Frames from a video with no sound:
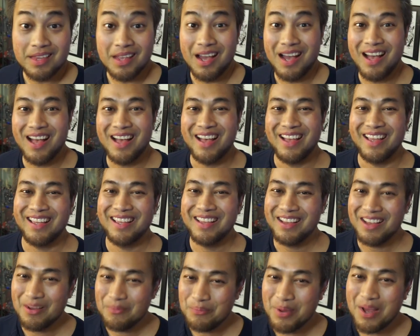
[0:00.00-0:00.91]
Hi,
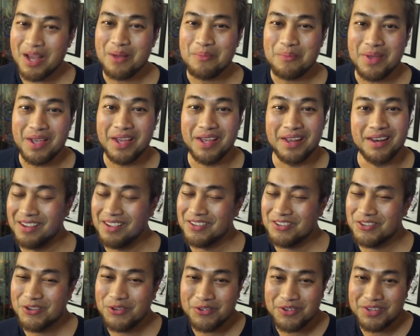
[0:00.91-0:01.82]
I'm Pop Mhan.
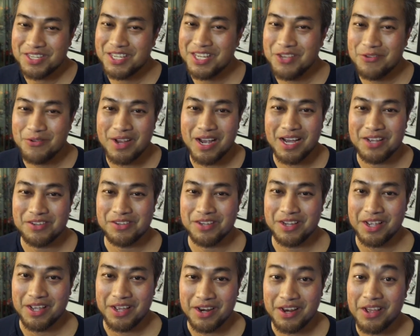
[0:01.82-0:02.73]
It's good to see you guys
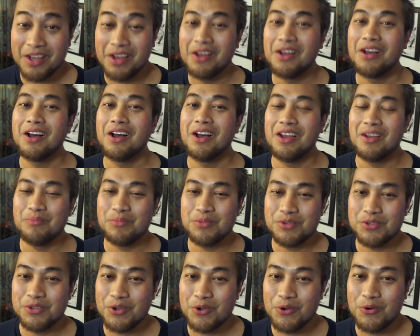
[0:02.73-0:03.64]
again. I am
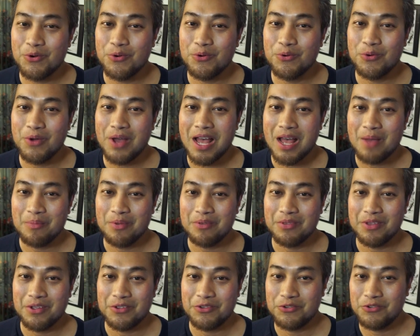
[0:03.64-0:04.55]
so happy
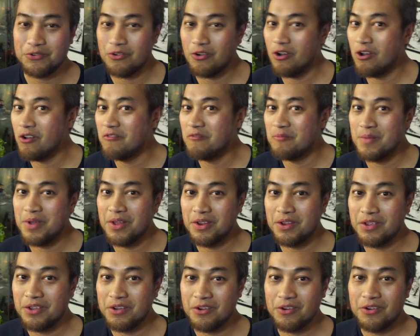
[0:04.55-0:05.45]
that you all have made it
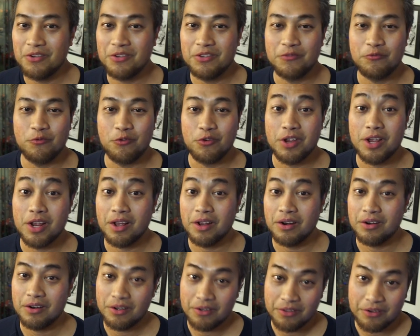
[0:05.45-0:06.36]
here for yet
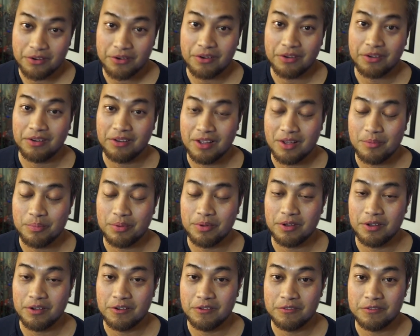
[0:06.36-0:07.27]
another clip
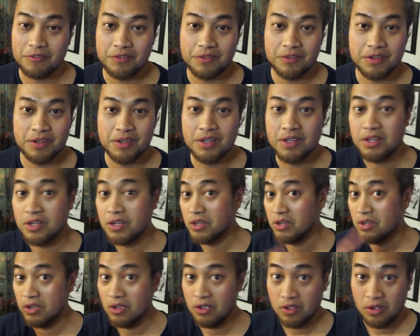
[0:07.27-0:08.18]
of
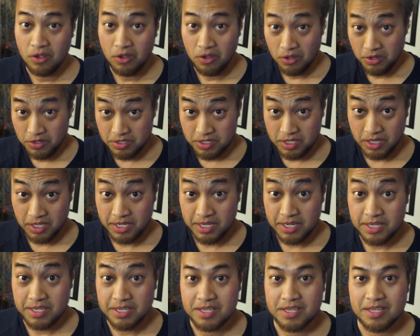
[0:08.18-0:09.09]

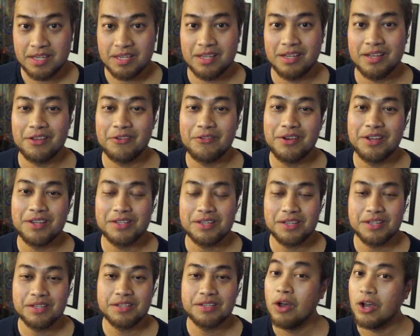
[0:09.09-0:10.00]
silliness and
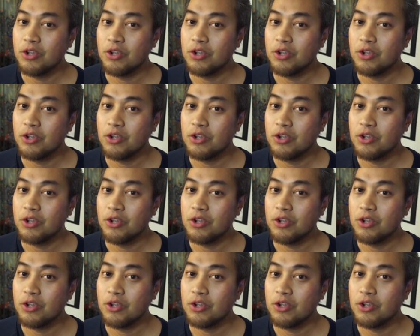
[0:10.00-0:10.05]
craziness.